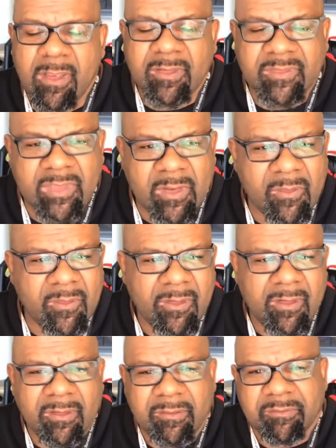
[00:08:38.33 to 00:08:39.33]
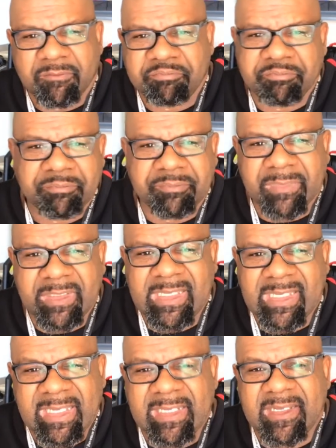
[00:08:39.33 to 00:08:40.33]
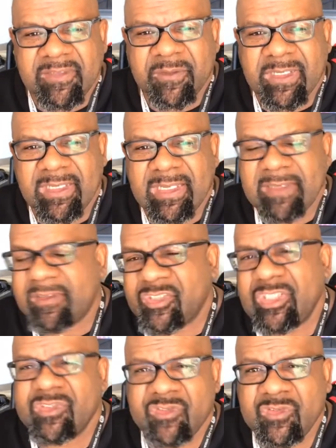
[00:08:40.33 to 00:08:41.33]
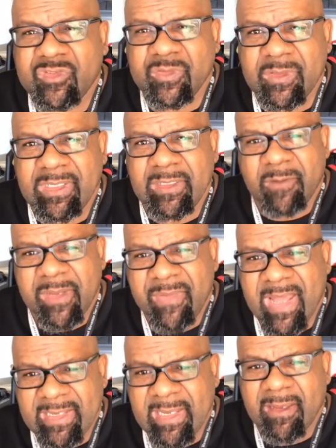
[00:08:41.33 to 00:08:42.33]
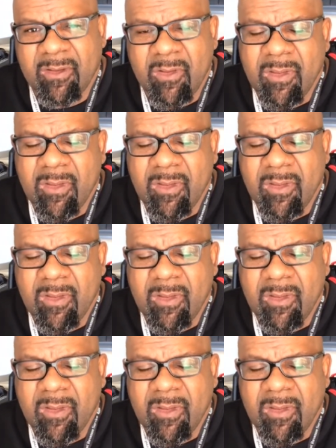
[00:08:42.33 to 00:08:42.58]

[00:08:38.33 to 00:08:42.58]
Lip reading: So it is what it is, and she's used to it anyway by now.